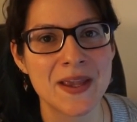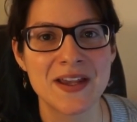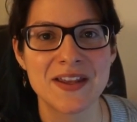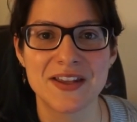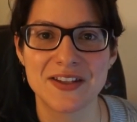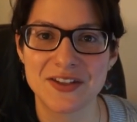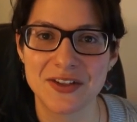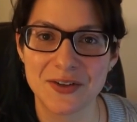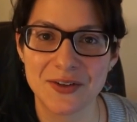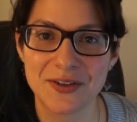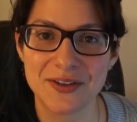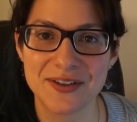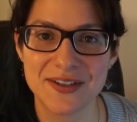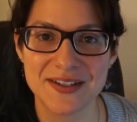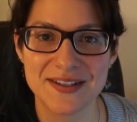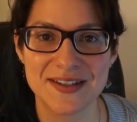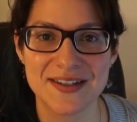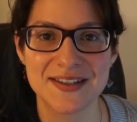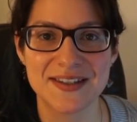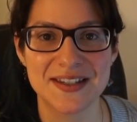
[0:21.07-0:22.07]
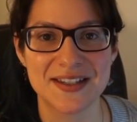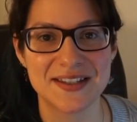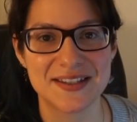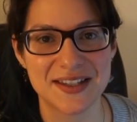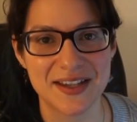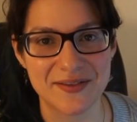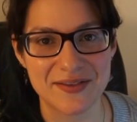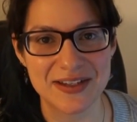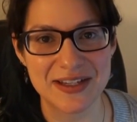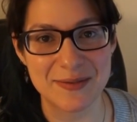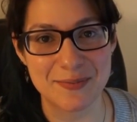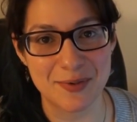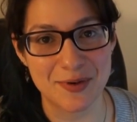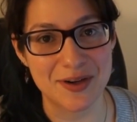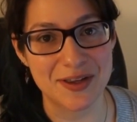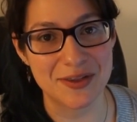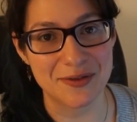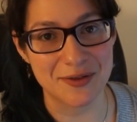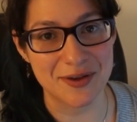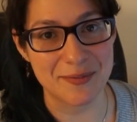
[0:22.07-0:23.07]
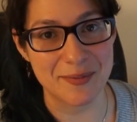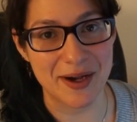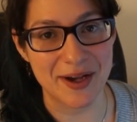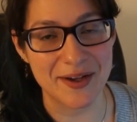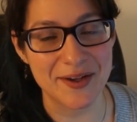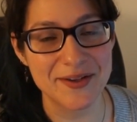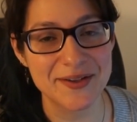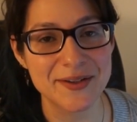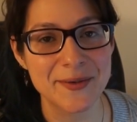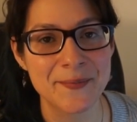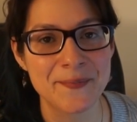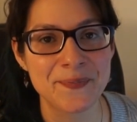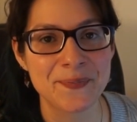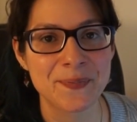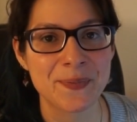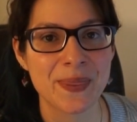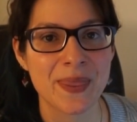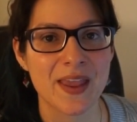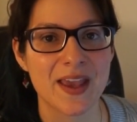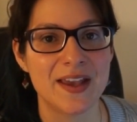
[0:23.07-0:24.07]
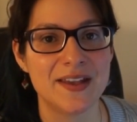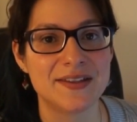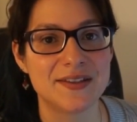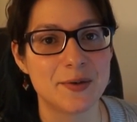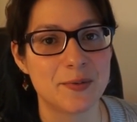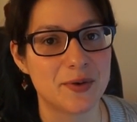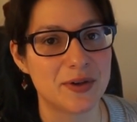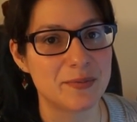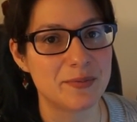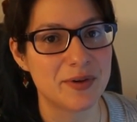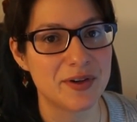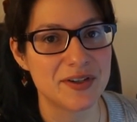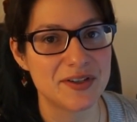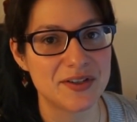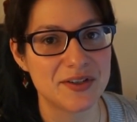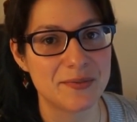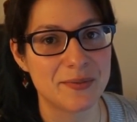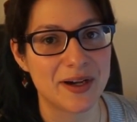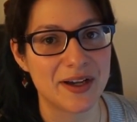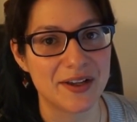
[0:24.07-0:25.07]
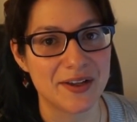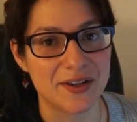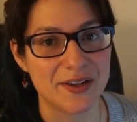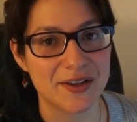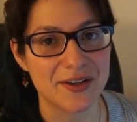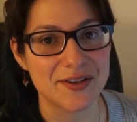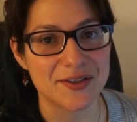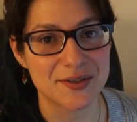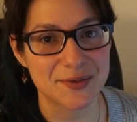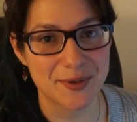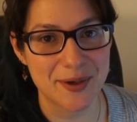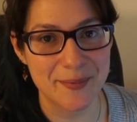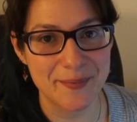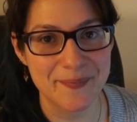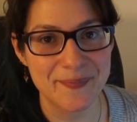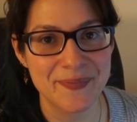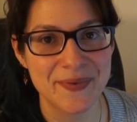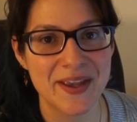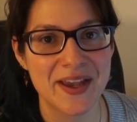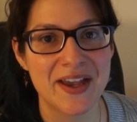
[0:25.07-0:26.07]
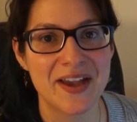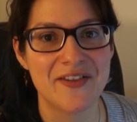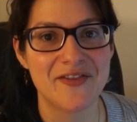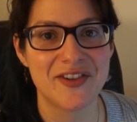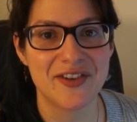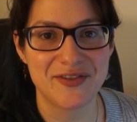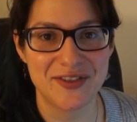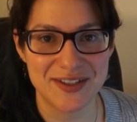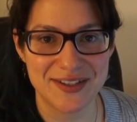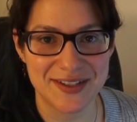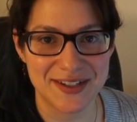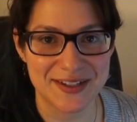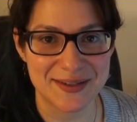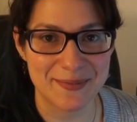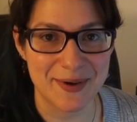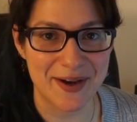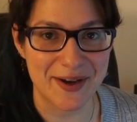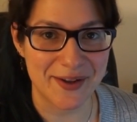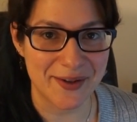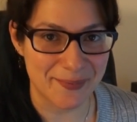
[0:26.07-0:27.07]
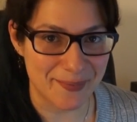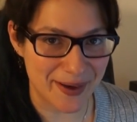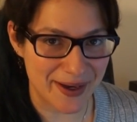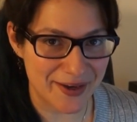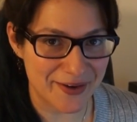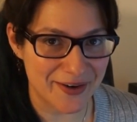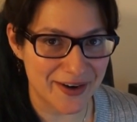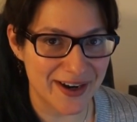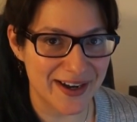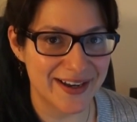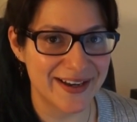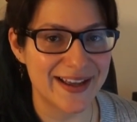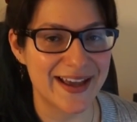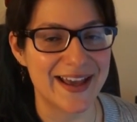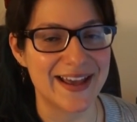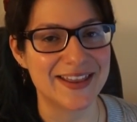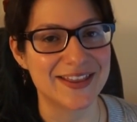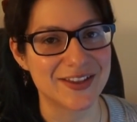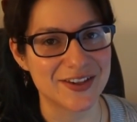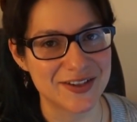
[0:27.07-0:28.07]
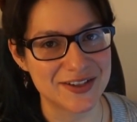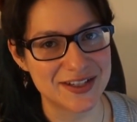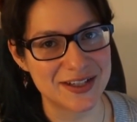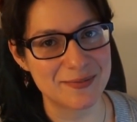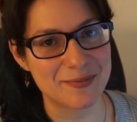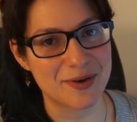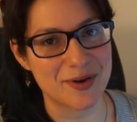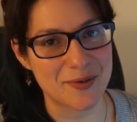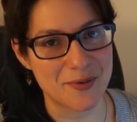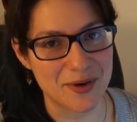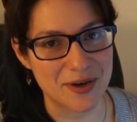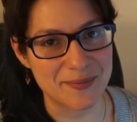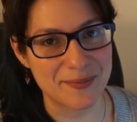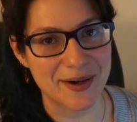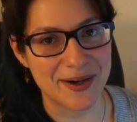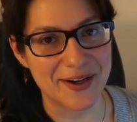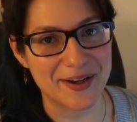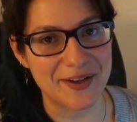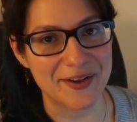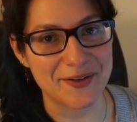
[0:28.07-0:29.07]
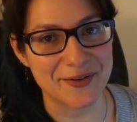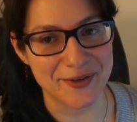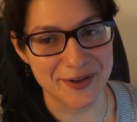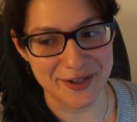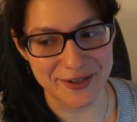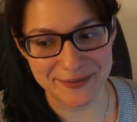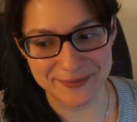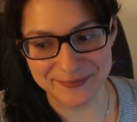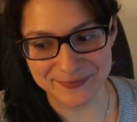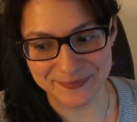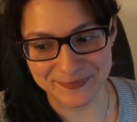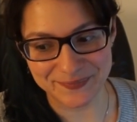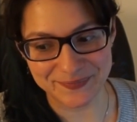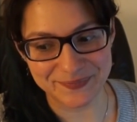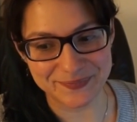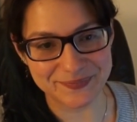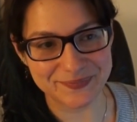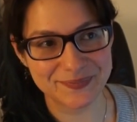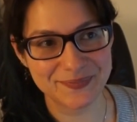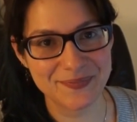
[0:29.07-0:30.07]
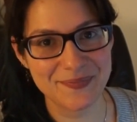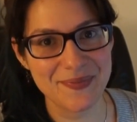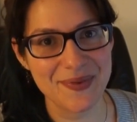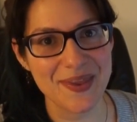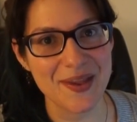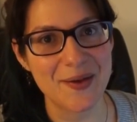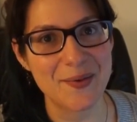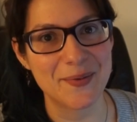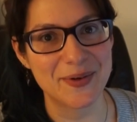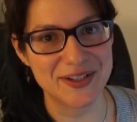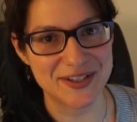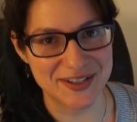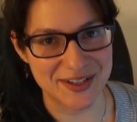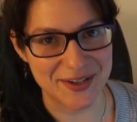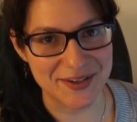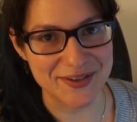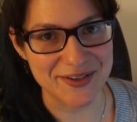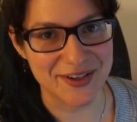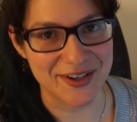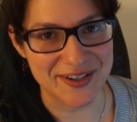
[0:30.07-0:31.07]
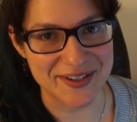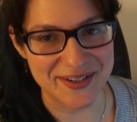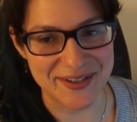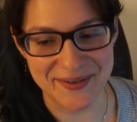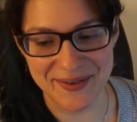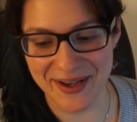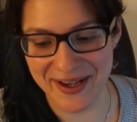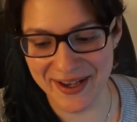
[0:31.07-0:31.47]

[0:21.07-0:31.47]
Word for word: the total distance is 70.3 miles. It's a 1.2 mile swim, 56 mile bike ride, and 13.1 mile run which sounds crazy.